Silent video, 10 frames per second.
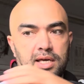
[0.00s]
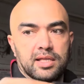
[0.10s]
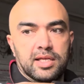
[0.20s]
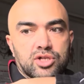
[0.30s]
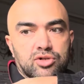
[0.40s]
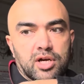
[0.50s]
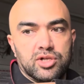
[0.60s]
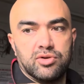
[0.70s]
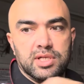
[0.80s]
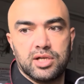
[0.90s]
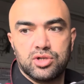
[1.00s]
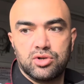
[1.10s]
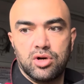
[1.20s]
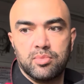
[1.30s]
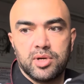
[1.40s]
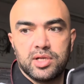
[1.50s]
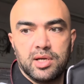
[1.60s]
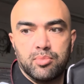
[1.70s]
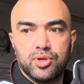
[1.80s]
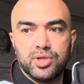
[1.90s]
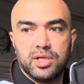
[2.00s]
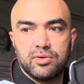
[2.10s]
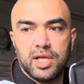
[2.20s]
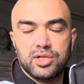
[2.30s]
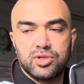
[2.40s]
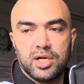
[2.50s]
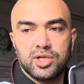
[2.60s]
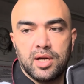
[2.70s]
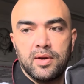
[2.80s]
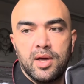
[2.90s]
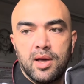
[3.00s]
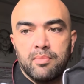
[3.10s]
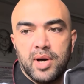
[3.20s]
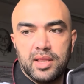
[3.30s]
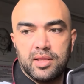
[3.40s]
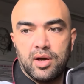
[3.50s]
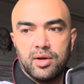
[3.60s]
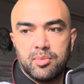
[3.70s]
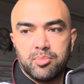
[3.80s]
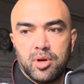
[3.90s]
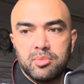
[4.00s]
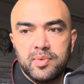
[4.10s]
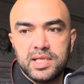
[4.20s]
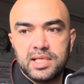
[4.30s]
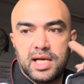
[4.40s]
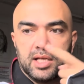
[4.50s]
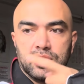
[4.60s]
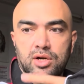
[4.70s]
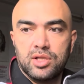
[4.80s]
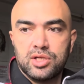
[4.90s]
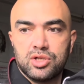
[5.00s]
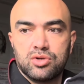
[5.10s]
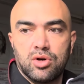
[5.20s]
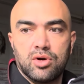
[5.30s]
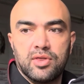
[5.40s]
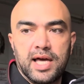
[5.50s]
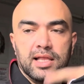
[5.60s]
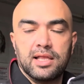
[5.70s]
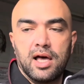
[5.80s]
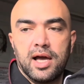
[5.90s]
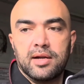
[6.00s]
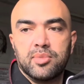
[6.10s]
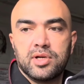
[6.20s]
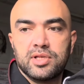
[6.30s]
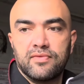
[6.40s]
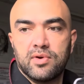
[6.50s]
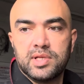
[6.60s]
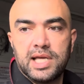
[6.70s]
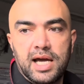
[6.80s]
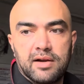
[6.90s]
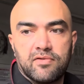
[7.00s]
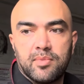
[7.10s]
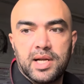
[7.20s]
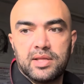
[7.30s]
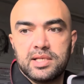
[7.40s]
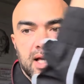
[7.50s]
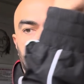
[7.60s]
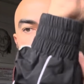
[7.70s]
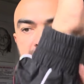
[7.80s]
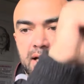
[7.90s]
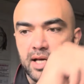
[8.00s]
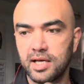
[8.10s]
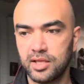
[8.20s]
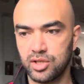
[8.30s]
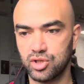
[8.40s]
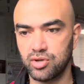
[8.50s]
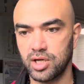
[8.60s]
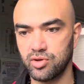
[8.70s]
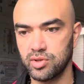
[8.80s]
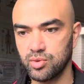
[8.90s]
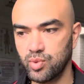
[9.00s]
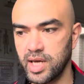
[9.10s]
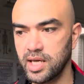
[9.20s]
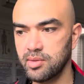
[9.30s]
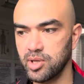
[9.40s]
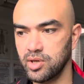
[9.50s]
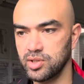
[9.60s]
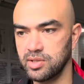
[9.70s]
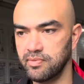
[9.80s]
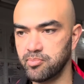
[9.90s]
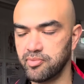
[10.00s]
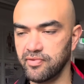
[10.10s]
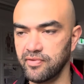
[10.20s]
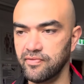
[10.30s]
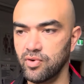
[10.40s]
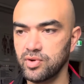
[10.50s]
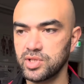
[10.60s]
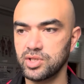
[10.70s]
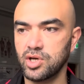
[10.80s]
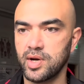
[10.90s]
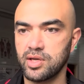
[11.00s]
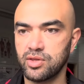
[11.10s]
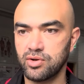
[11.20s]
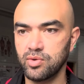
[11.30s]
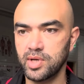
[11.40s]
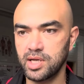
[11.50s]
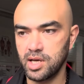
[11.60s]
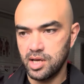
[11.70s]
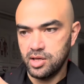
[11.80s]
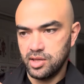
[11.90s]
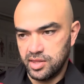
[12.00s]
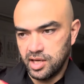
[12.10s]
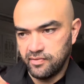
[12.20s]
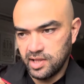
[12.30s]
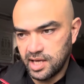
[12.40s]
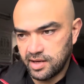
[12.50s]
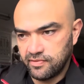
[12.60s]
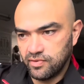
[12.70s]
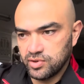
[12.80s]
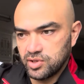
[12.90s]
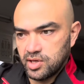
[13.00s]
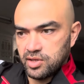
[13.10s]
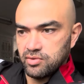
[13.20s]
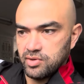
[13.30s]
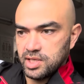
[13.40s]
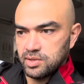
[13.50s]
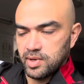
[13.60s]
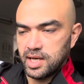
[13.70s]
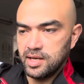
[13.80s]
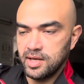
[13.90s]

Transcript: this structure is now strong because I'm pushing through that structure. But the problem is that it's only strong on that line, because if you attack it from another side, the structure is weak because the force is going through it. Think of it like force going through this way,